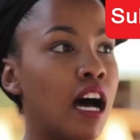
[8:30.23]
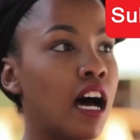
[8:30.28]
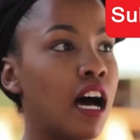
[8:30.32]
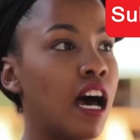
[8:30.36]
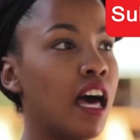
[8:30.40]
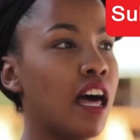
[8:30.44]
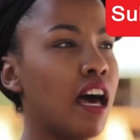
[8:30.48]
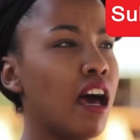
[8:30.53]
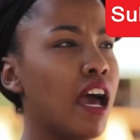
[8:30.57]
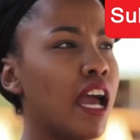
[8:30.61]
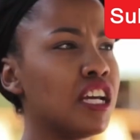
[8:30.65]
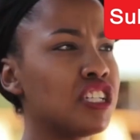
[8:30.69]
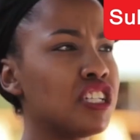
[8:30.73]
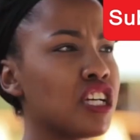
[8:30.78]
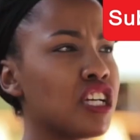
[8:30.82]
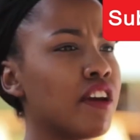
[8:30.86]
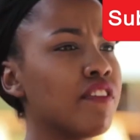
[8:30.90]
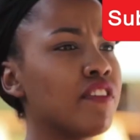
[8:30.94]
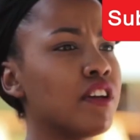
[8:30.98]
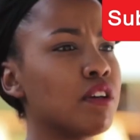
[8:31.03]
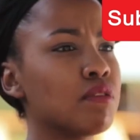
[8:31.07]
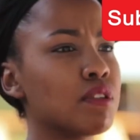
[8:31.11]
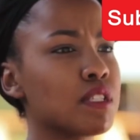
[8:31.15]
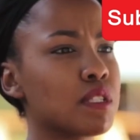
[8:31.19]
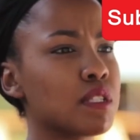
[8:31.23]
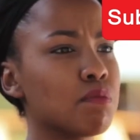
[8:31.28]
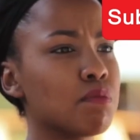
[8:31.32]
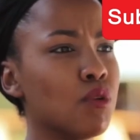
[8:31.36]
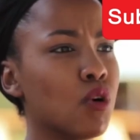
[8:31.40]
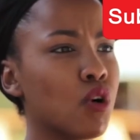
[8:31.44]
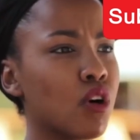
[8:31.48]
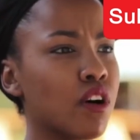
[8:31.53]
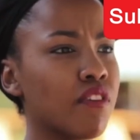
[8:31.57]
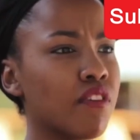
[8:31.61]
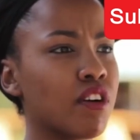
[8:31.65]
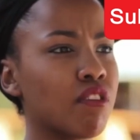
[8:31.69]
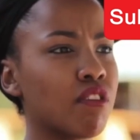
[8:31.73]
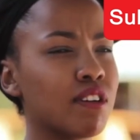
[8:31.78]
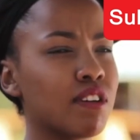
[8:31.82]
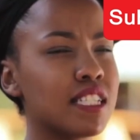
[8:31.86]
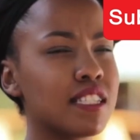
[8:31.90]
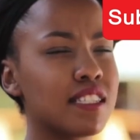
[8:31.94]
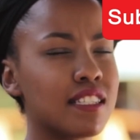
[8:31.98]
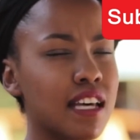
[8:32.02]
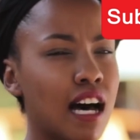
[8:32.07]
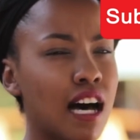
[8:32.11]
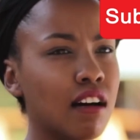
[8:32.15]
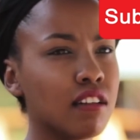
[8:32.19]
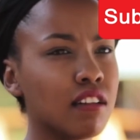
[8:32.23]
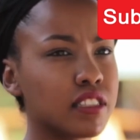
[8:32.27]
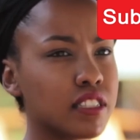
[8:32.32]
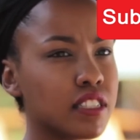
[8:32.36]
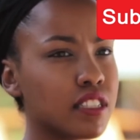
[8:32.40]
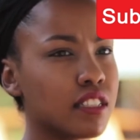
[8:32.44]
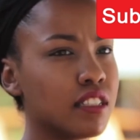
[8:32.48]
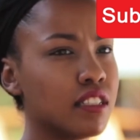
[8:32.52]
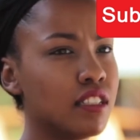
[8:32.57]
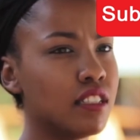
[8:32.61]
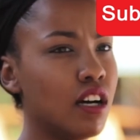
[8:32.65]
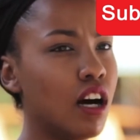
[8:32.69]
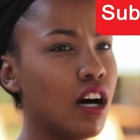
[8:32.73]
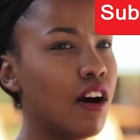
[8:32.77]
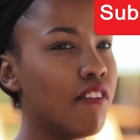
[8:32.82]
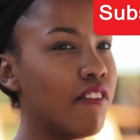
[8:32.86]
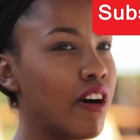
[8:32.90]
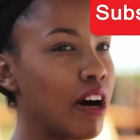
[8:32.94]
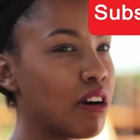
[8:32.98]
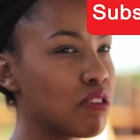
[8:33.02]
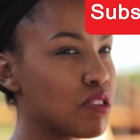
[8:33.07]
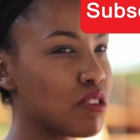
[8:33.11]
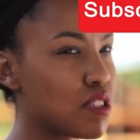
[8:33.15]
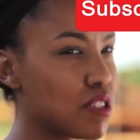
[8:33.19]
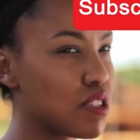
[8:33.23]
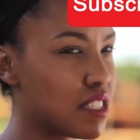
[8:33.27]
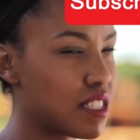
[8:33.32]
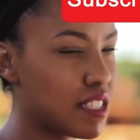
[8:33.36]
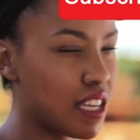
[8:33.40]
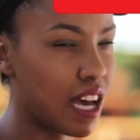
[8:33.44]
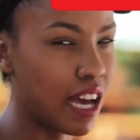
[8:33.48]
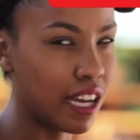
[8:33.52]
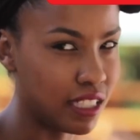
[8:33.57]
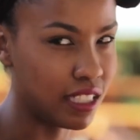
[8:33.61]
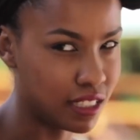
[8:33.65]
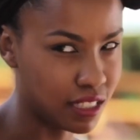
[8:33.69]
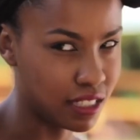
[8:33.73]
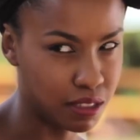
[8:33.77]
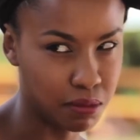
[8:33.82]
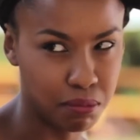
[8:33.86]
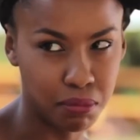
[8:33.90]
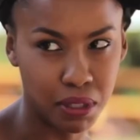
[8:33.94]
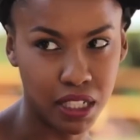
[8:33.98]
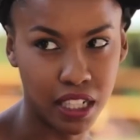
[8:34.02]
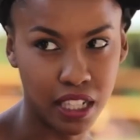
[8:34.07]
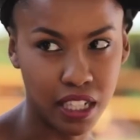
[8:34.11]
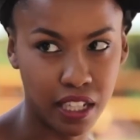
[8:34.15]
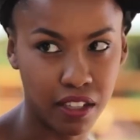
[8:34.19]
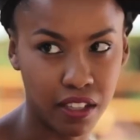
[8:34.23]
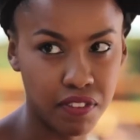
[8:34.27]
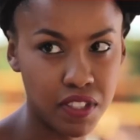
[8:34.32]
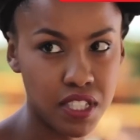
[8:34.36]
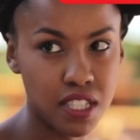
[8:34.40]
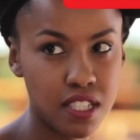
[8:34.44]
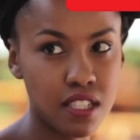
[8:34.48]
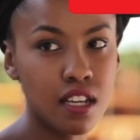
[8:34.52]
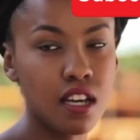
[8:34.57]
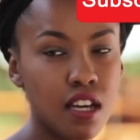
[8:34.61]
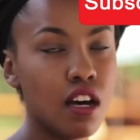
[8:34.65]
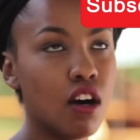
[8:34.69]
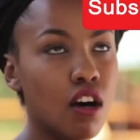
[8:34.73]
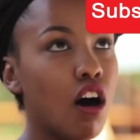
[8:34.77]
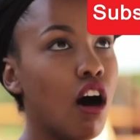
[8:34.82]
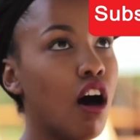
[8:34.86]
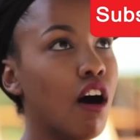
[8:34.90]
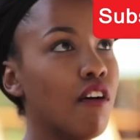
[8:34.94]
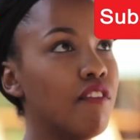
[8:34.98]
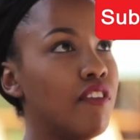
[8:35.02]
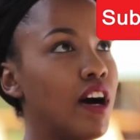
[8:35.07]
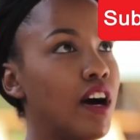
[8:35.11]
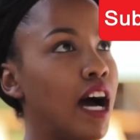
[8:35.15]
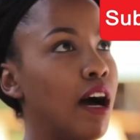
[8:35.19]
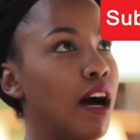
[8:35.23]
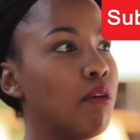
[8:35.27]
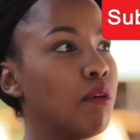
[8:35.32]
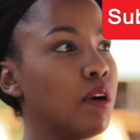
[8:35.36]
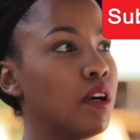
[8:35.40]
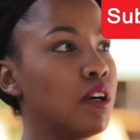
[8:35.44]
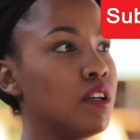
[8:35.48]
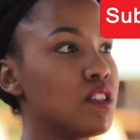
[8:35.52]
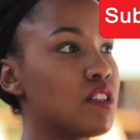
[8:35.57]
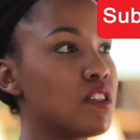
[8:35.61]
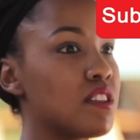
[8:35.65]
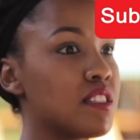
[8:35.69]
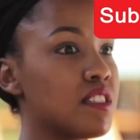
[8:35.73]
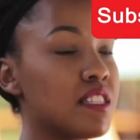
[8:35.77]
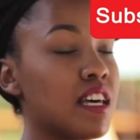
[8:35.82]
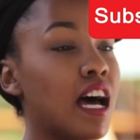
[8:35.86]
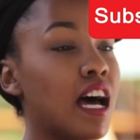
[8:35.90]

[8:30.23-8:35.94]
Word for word: HIV was more of a result of our societal beliefs, of our